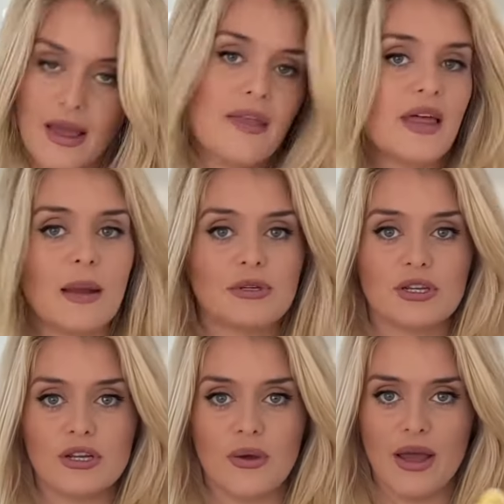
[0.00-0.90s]
And then I'm just
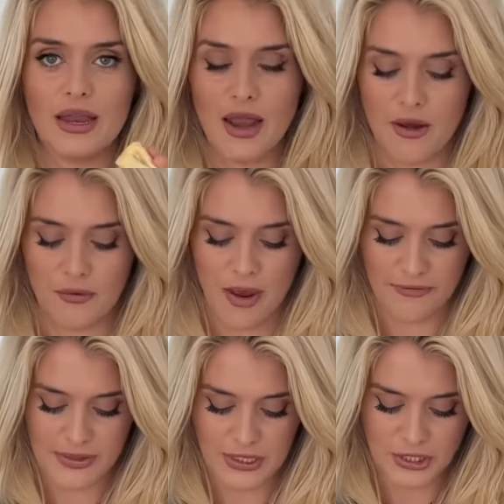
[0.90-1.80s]
gonna go ahead and
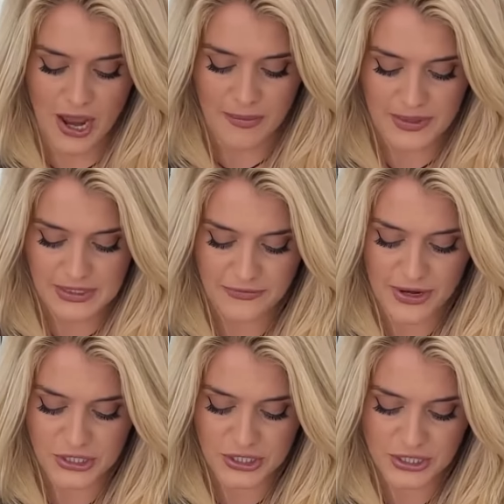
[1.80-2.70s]
roughly chop this
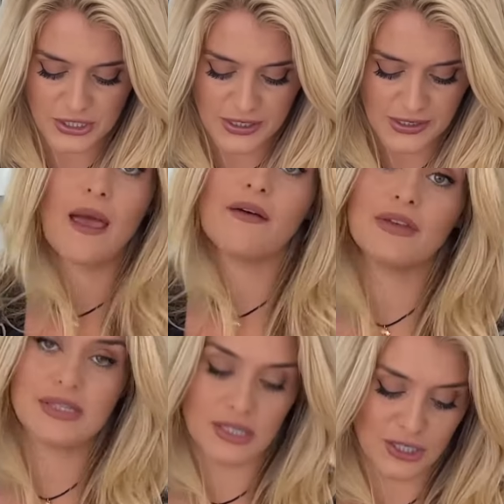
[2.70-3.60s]
fresh ginger.
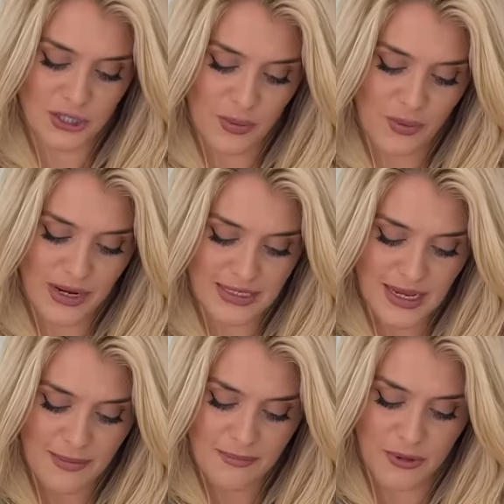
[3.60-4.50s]
Obviously, ginger brings
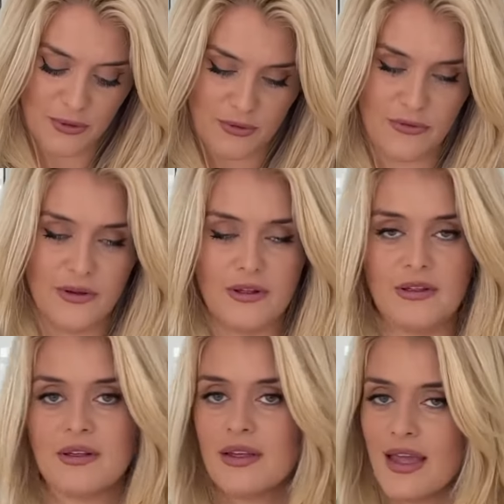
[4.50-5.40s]
a beautiful
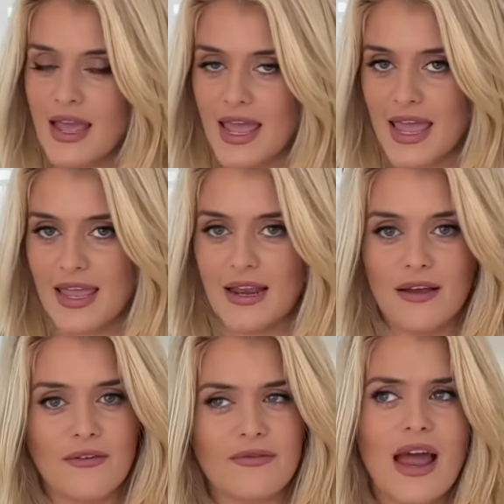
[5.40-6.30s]
hit
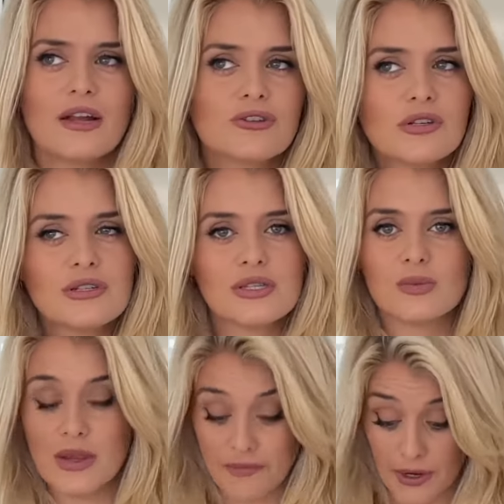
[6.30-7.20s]
of naturally
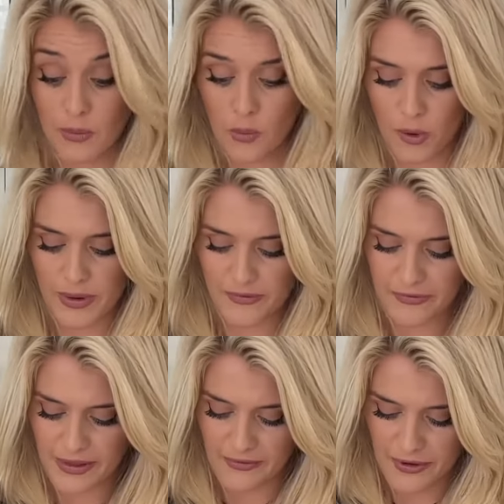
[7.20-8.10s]
sweet, very warming
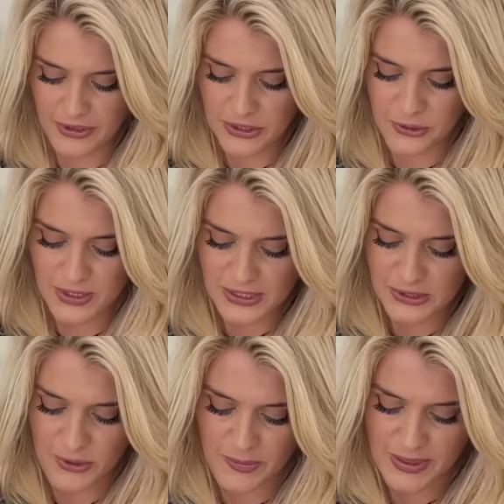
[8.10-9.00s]
flavor to this soup.